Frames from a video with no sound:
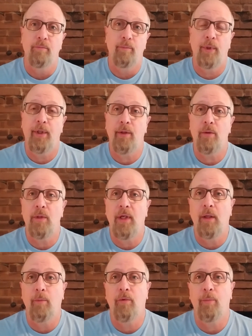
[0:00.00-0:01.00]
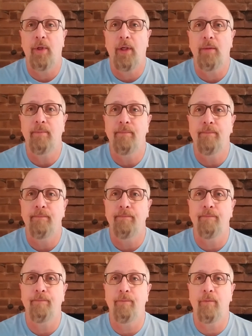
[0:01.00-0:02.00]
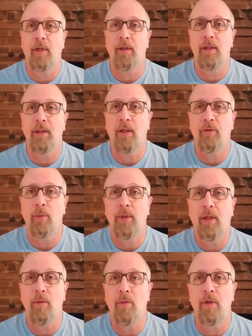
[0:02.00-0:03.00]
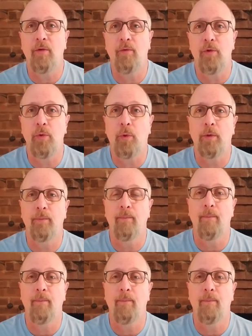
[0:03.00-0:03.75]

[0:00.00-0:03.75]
political games played. I think that's what that was for sure.